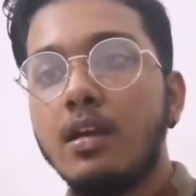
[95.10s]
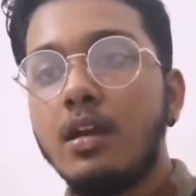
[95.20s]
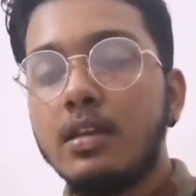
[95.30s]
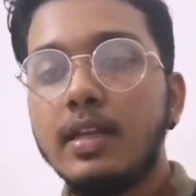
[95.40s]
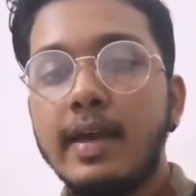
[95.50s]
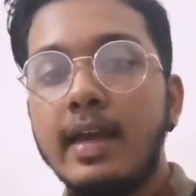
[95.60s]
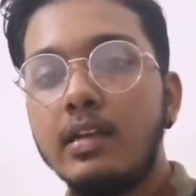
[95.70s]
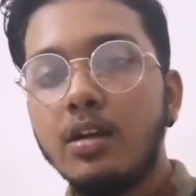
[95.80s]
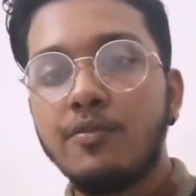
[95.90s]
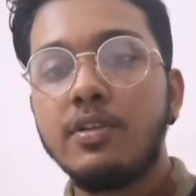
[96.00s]
The
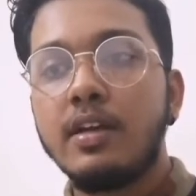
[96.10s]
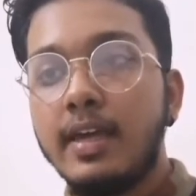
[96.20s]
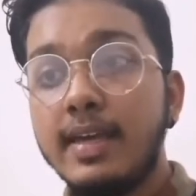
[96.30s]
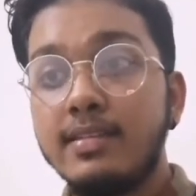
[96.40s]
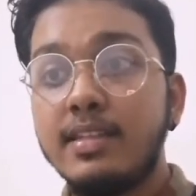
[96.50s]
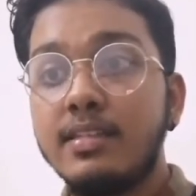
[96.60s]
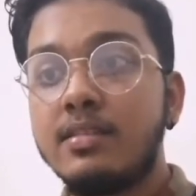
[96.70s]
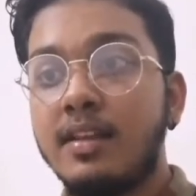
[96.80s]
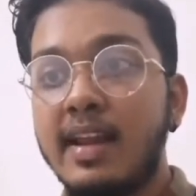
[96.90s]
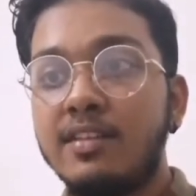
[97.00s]
head of the case is
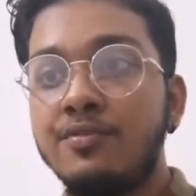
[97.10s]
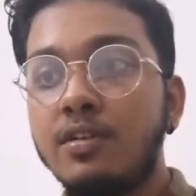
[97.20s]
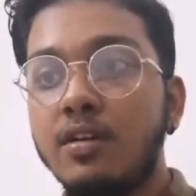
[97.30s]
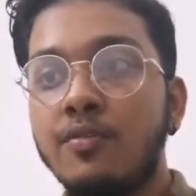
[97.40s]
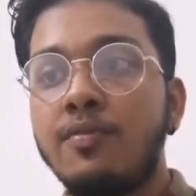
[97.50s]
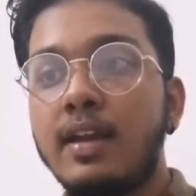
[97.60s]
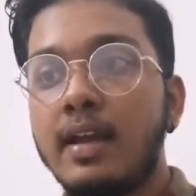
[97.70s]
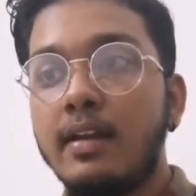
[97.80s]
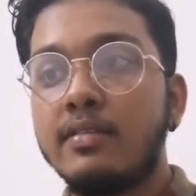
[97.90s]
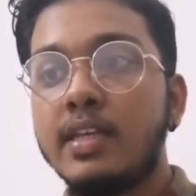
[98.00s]
transfer of
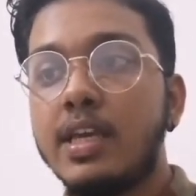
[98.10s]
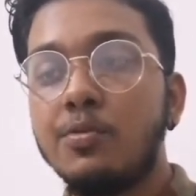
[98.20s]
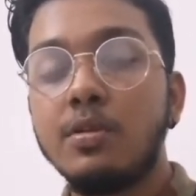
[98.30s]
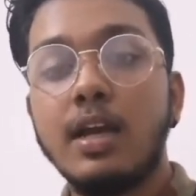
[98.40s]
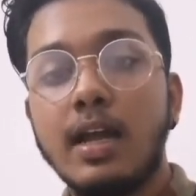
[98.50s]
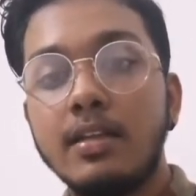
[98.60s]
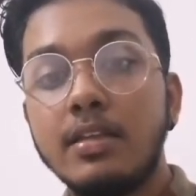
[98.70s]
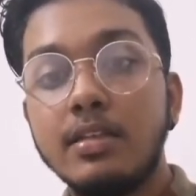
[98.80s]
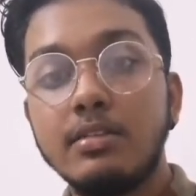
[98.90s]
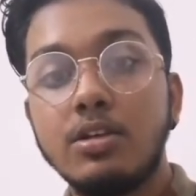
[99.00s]
land executed
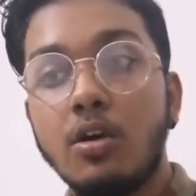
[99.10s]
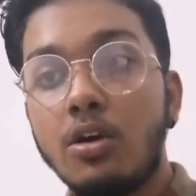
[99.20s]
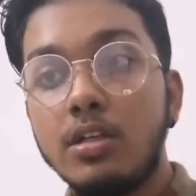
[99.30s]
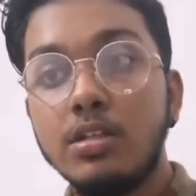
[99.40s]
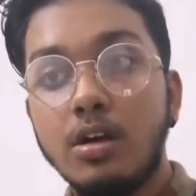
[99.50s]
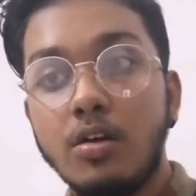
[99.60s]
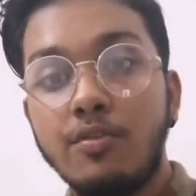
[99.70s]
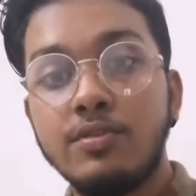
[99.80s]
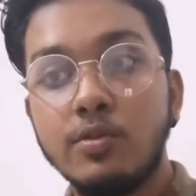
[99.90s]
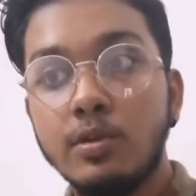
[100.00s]
under the order
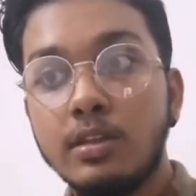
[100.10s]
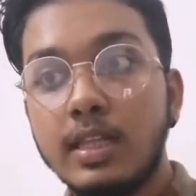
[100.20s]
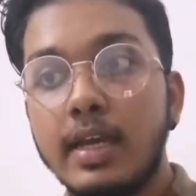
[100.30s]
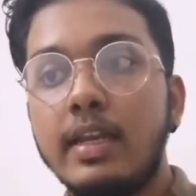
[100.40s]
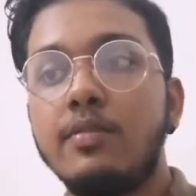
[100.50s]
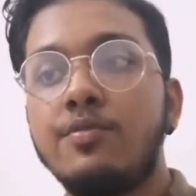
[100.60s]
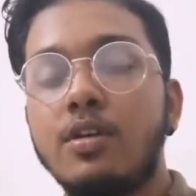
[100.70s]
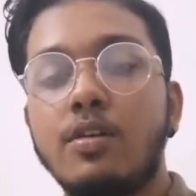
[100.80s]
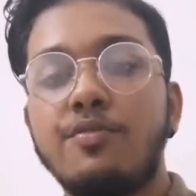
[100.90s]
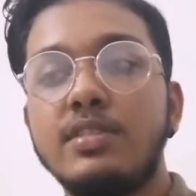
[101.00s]
of Sultan in
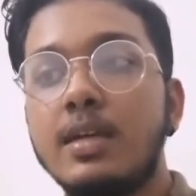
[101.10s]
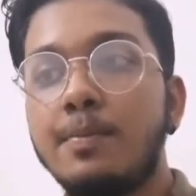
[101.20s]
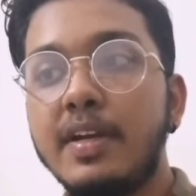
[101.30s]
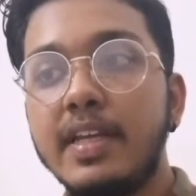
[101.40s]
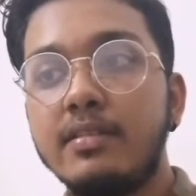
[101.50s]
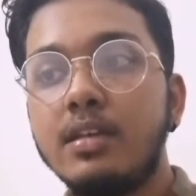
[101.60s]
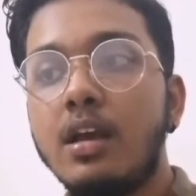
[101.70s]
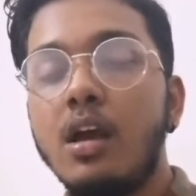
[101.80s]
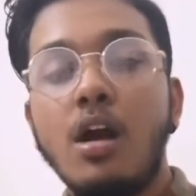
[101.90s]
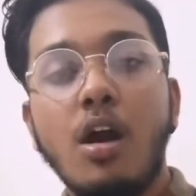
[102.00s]
front of Japanese
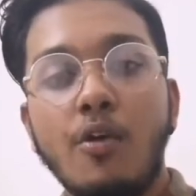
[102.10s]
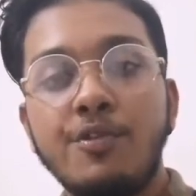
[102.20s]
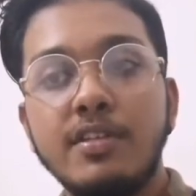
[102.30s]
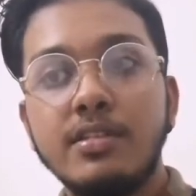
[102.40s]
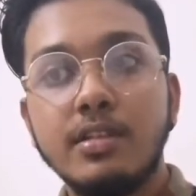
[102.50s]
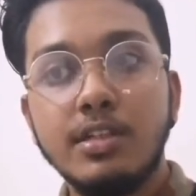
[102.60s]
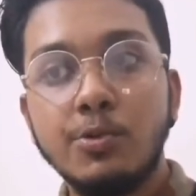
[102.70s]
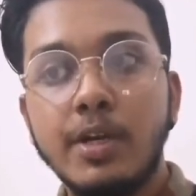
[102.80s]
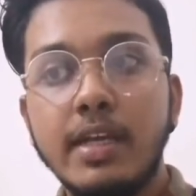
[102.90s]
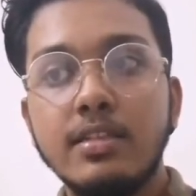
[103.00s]
officer
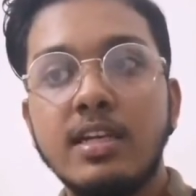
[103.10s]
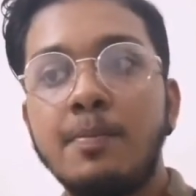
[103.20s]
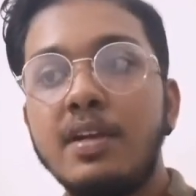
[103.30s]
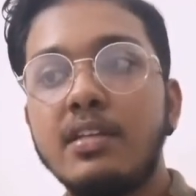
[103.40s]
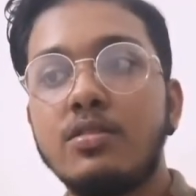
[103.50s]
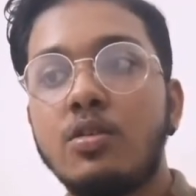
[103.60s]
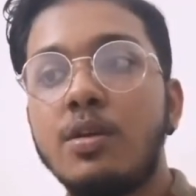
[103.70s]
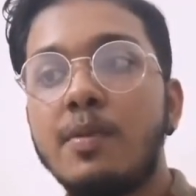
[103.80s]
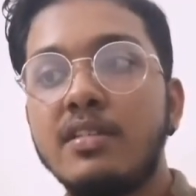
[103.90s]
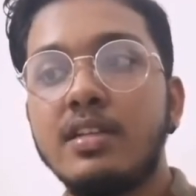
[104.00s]
during Japanese
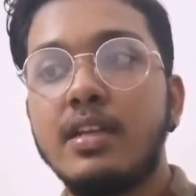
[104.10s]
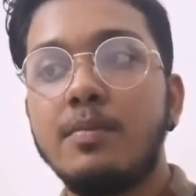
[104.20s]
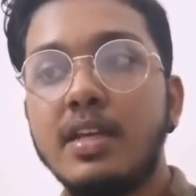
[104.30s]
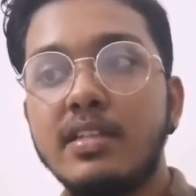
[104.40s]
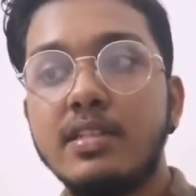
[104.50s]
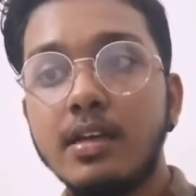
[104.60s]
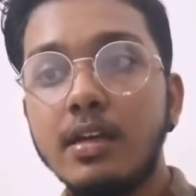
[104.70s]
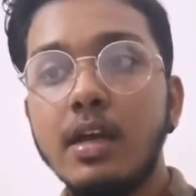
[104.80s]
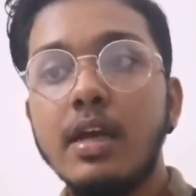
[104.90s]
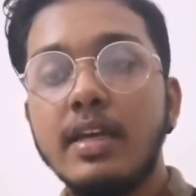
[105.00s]
occupation in Malaysia
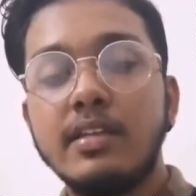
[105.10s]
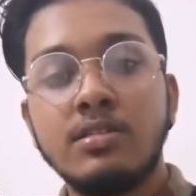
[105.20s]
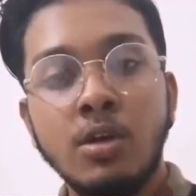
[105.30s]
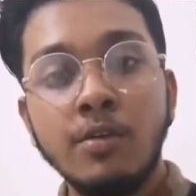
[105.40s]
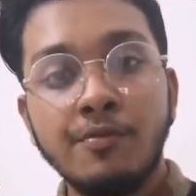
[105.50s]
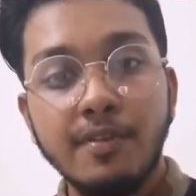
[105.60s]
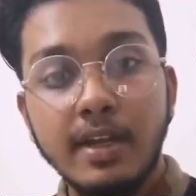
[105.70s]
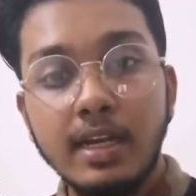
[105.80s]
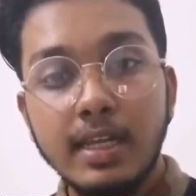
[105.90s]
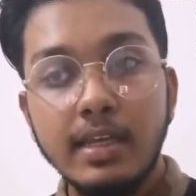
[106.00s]
is not
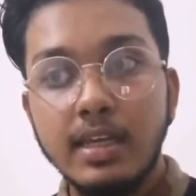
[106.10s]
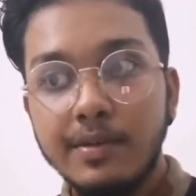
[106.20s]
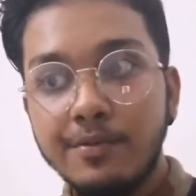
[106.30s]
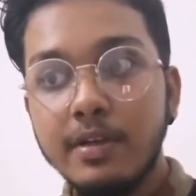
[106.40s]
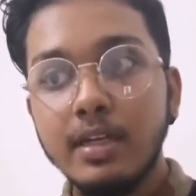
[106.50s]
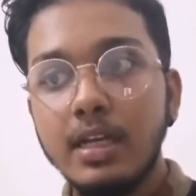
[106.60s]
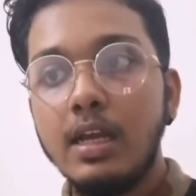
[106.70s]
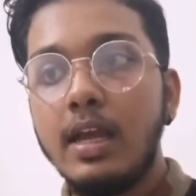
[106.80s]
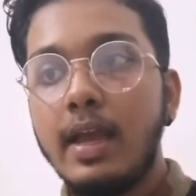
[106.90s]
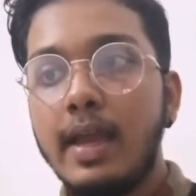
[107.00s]
freely given
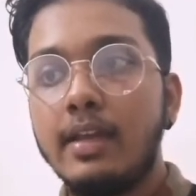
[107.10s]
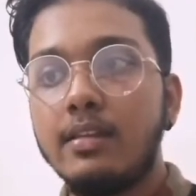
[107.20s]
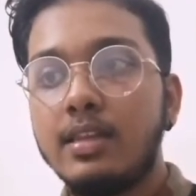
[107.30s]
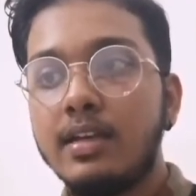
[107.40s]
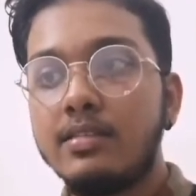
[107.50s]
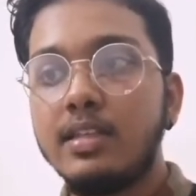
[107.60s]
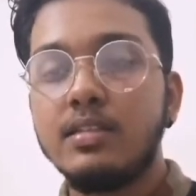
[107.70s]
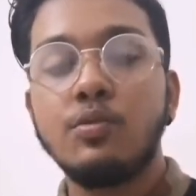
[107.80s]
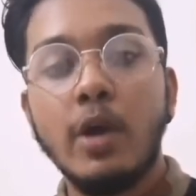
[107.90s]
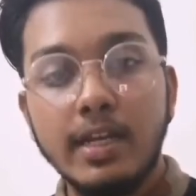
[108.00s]
and thus
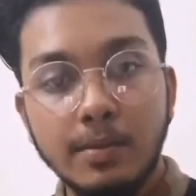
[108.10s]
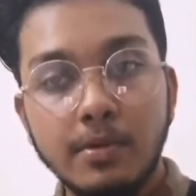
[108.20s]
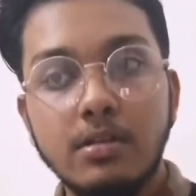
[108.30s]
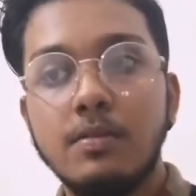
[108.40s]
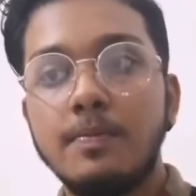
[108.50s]
is voidable.